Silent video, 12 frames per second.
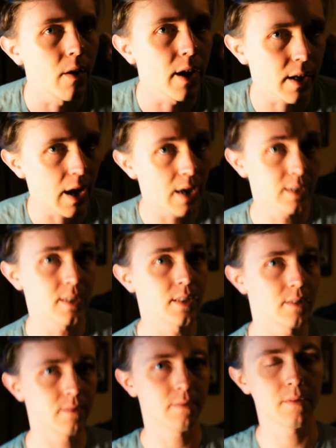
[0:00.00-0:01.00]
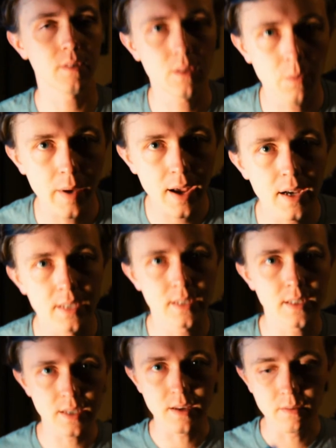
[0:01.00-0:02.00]
Like I, the way I
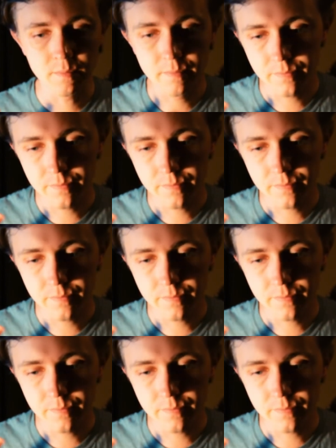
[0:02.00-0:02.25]
see